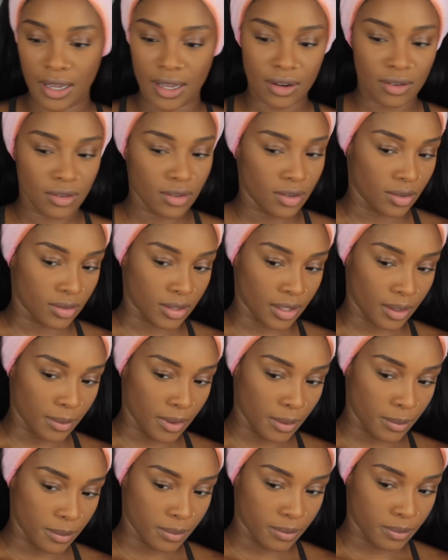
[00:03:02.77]
I don't know, like
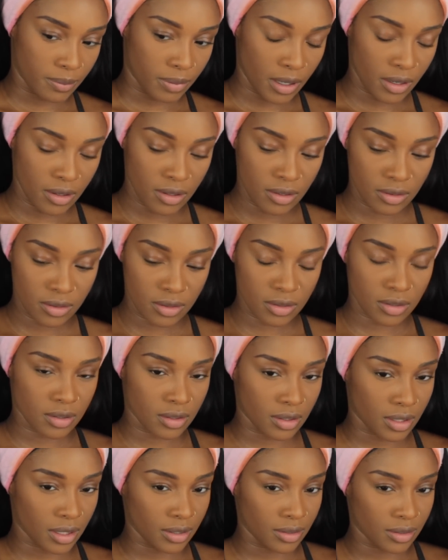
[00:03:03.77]
my brows,
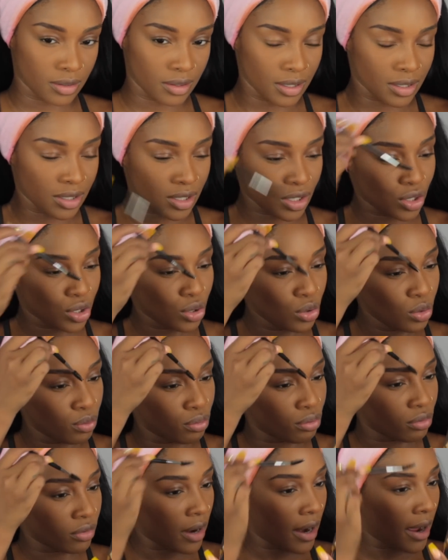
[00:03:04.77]
they it's too
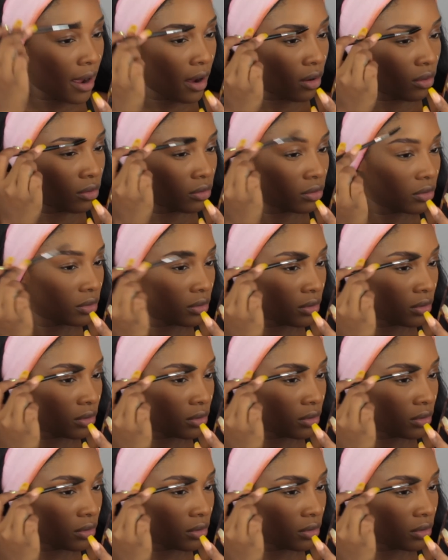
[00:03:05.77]
brown